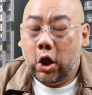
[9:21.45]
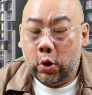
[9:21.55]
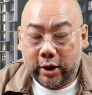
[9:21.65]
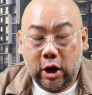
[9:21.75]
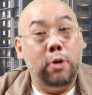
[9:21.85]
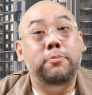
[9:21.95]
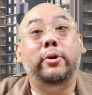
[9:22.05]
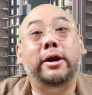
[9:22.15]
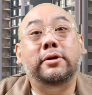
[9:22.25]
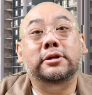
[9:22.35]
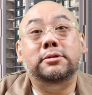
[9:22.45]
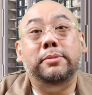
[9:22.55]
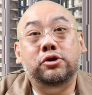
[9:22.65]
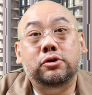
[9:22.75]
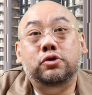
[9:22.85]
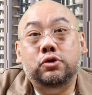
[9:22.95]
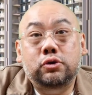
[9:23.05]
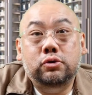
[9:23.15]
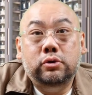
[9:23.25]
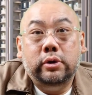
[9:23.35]
Okay, I hope whatever I just mentioned to
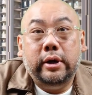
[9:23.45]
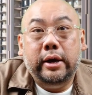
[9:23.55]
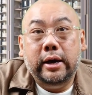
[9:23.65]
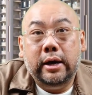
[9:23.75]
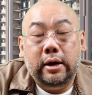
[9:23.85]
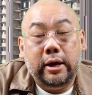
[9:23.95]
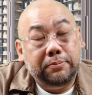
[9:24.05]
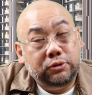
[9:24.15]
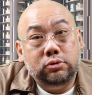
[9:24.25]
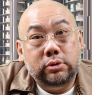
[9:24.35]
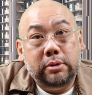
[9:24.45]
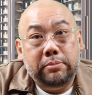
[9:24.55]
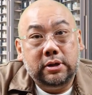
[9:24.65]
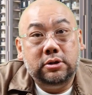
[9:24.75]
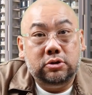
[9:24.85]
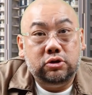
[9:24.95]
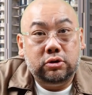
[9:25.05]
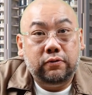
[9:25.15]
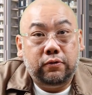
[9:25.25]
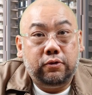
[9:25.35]
you helps you in making a
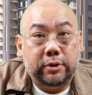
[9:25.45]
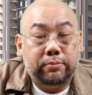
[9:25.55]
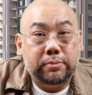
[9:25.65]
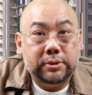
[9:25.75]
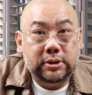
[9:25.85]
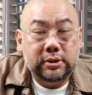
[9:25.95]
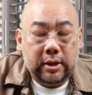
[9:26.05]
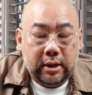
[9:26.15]
decision for the property.